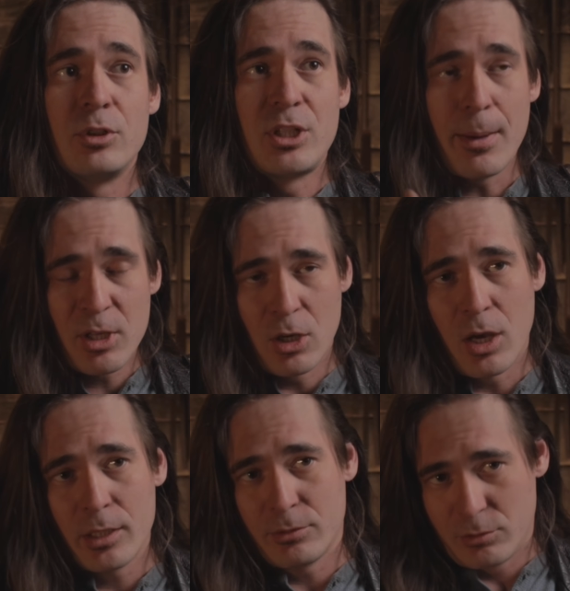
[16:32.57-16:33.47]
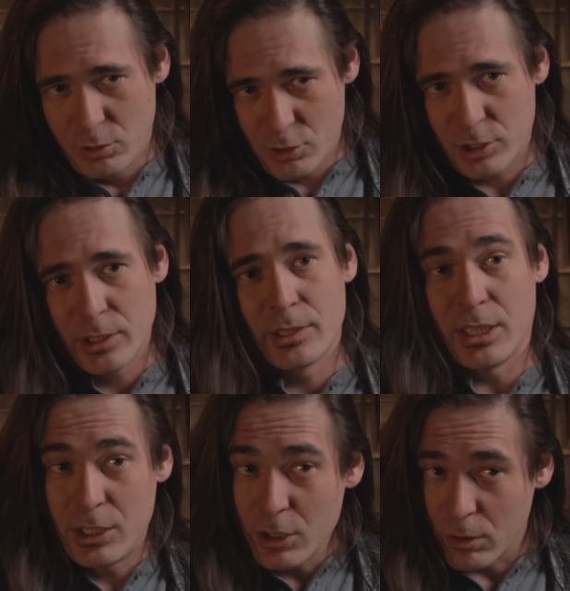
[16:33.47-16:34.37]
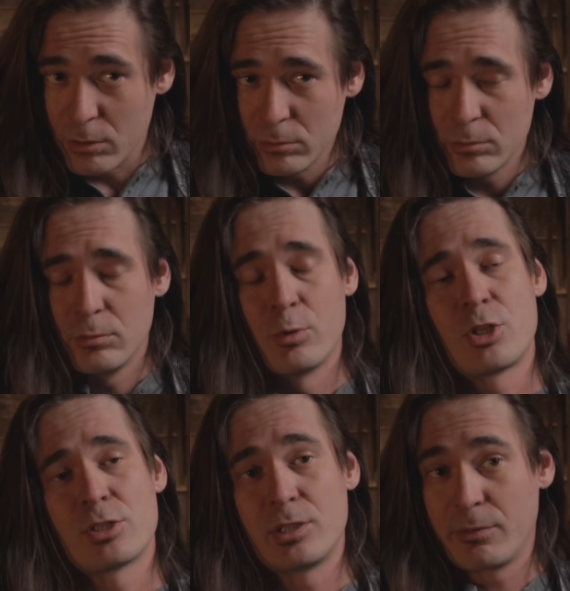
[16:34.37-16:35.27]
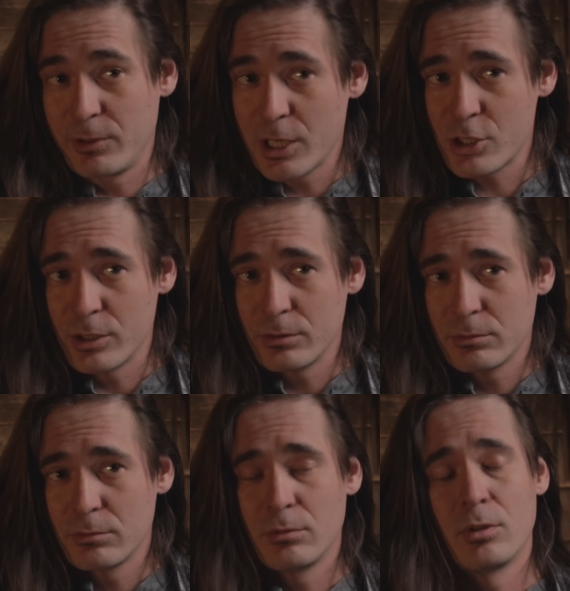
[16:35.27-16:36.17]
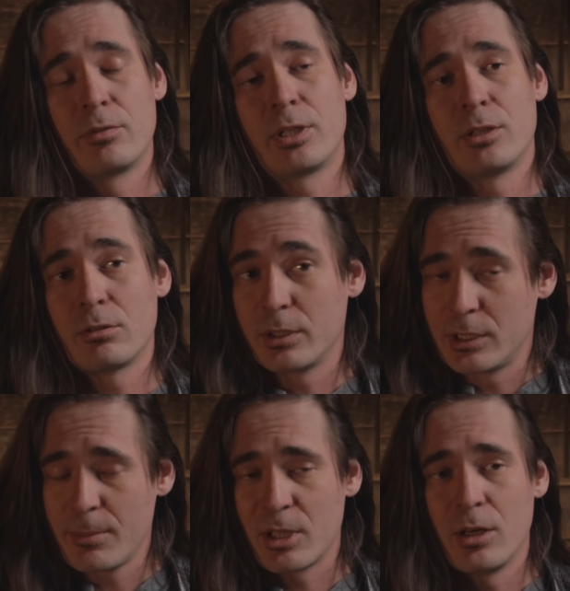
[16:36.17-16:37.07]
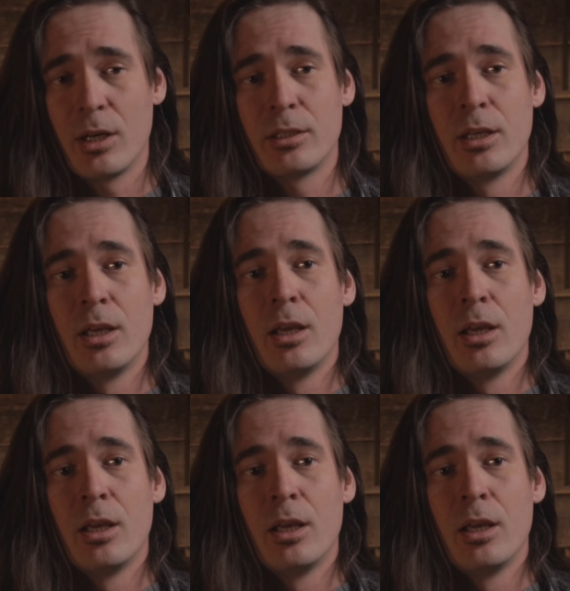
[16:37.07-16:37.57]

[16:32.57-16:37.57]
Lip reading: demigod, usually the hero, which is the definition of a hero, a demigod,